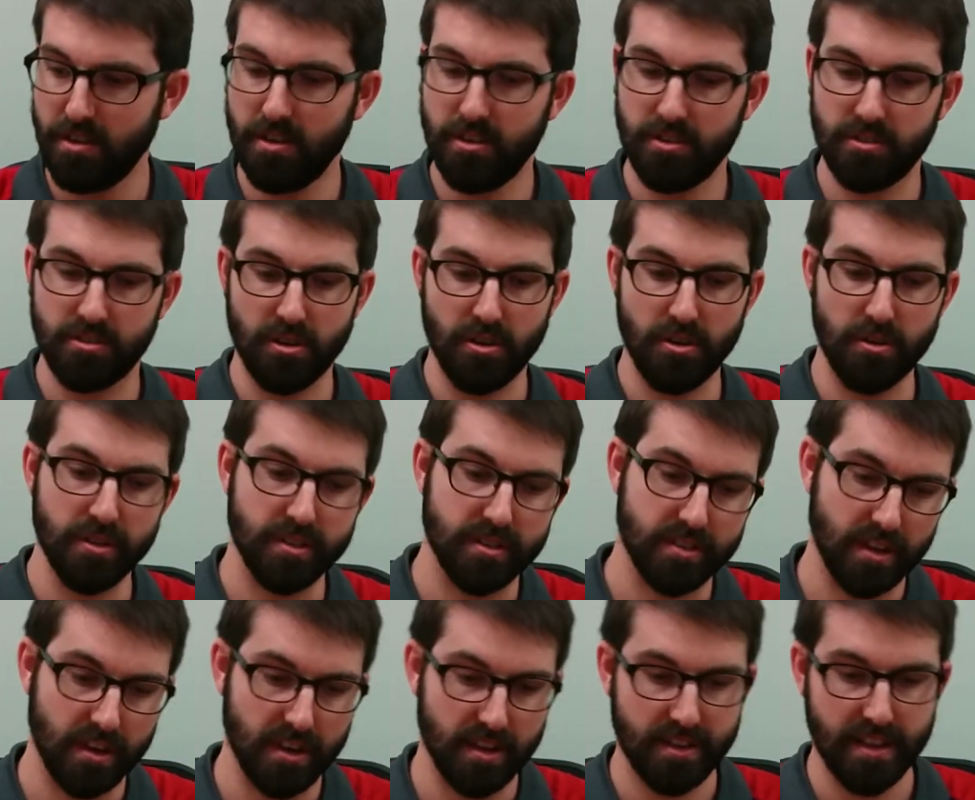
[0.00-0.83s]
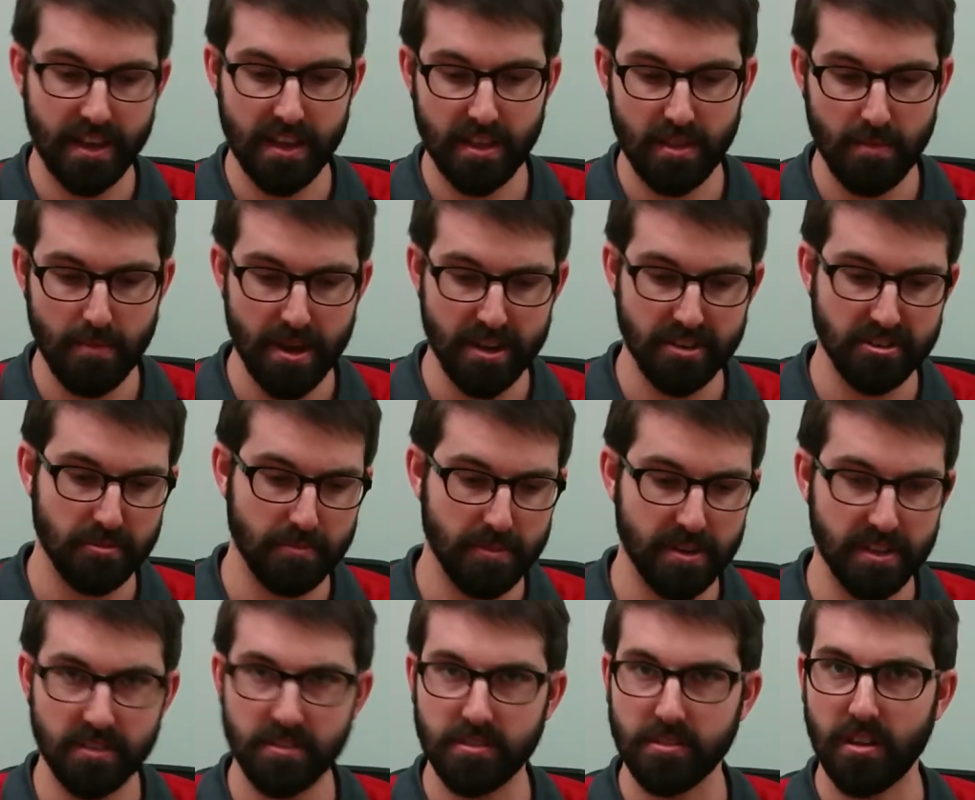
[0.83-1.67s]
So it's going to take the
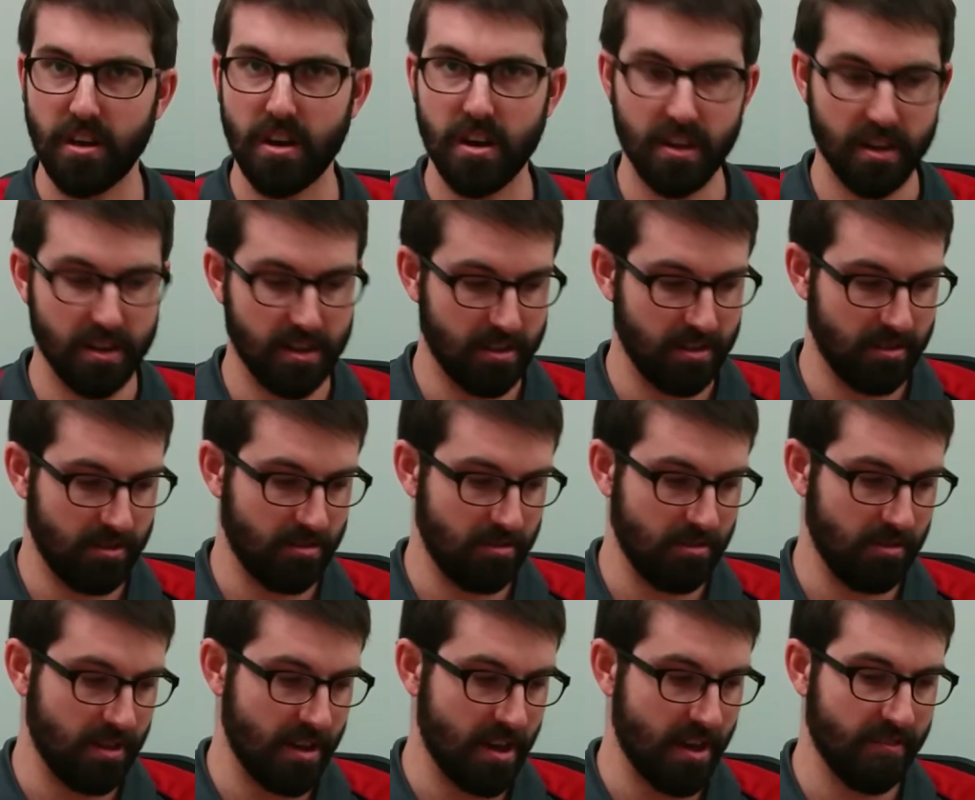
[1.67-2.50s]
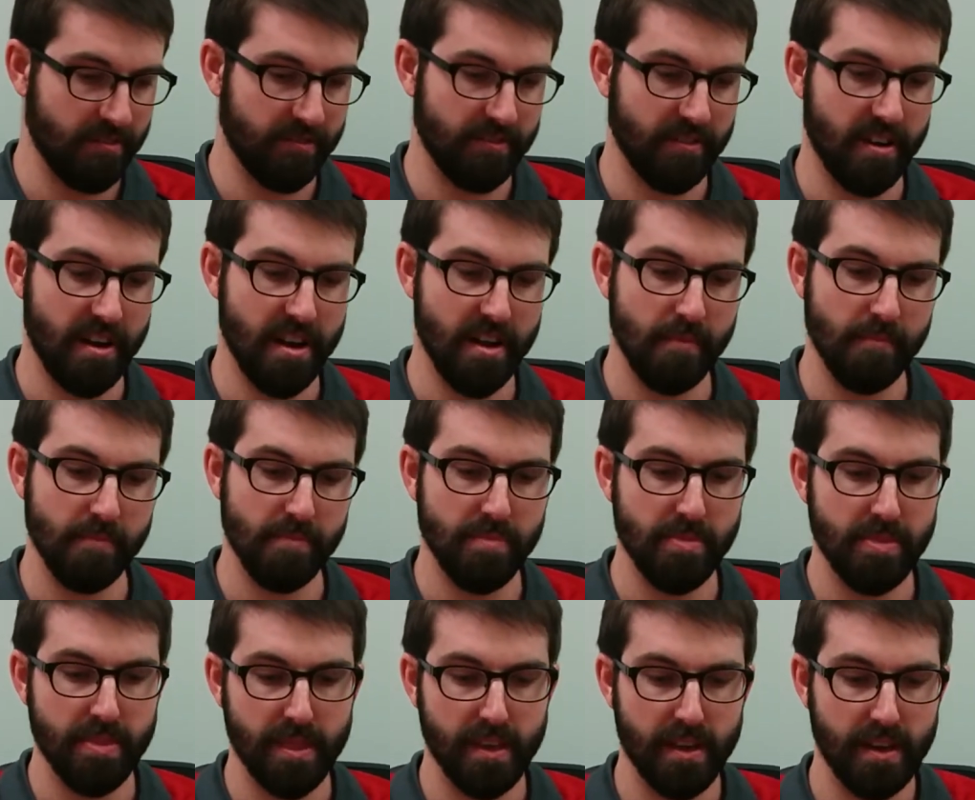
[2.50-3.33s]
measurements, log it into the
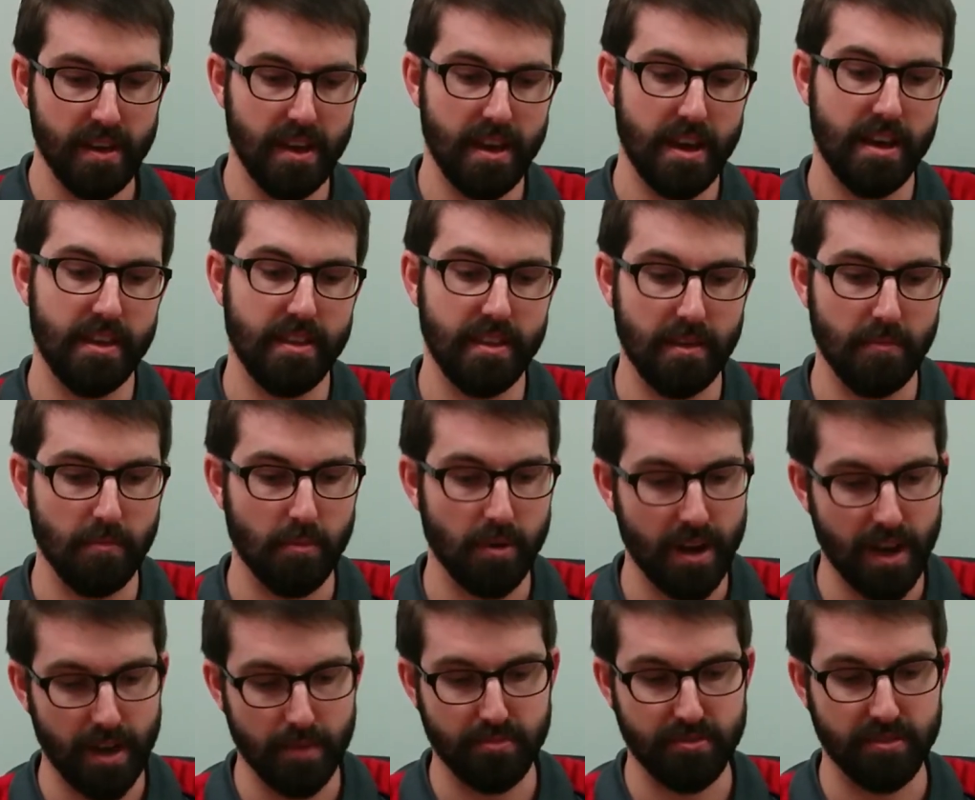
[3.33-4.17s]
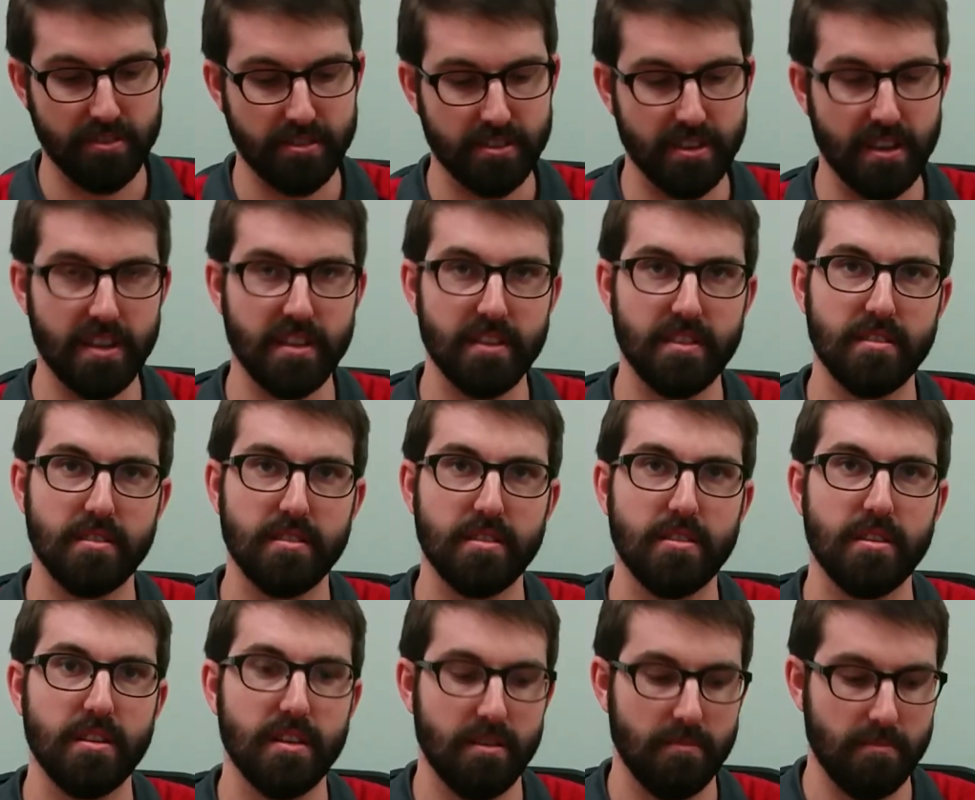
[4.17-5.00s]
FRAM, and then when I
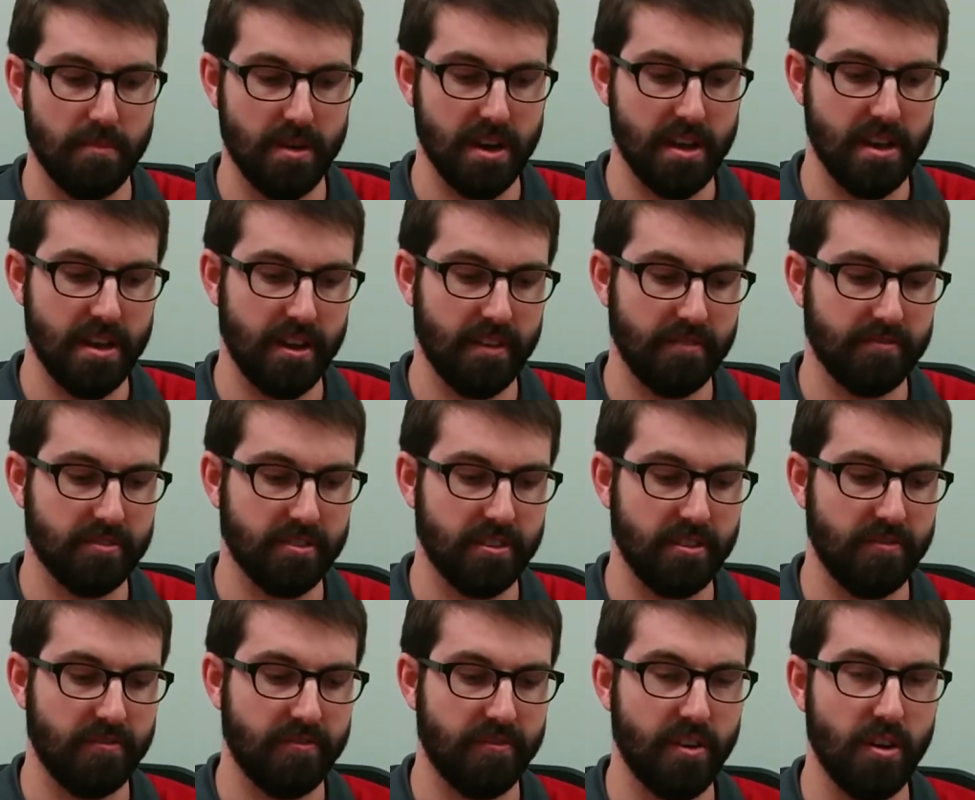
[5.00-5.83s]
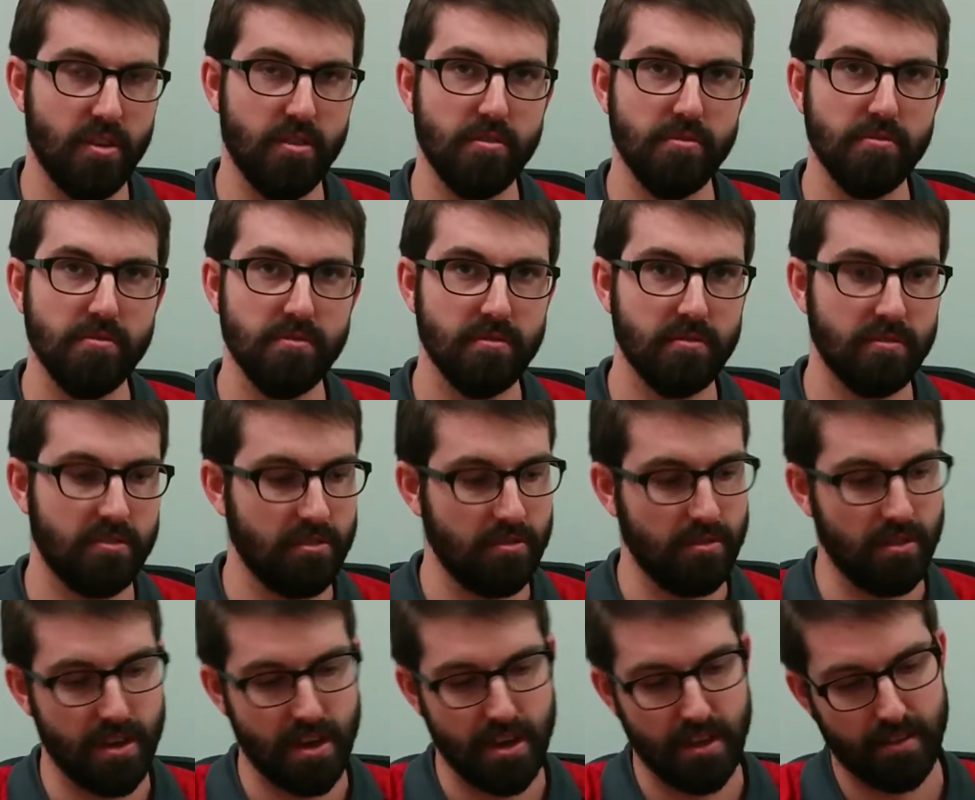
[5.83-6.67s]
present my NFC phone
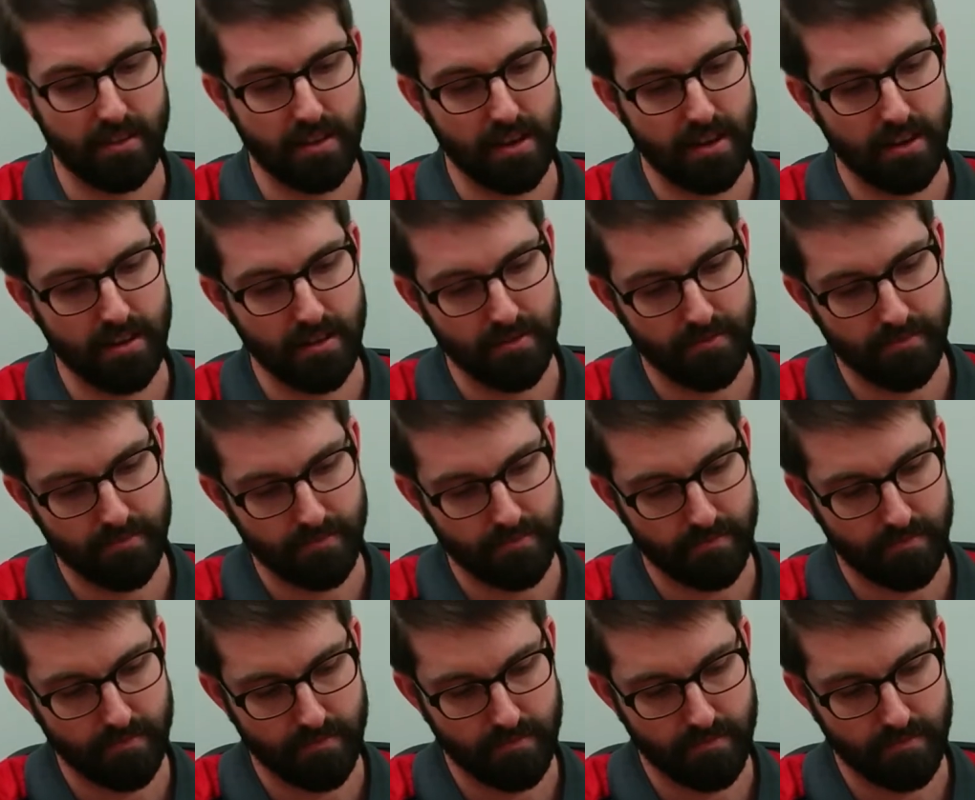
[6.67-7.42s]
to the antenna,